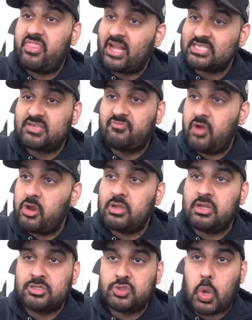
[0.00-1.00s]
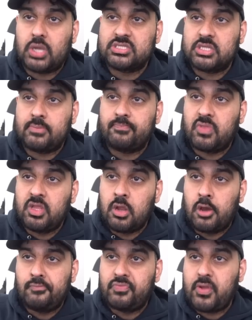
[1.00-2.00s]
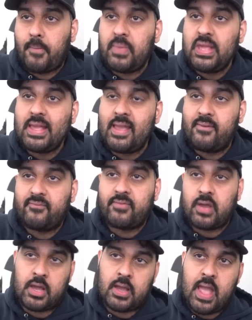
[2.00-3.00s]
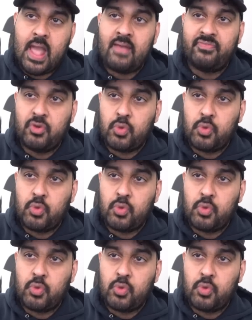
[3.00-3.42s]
that's very interesting. You know, to me, if uh, Anthony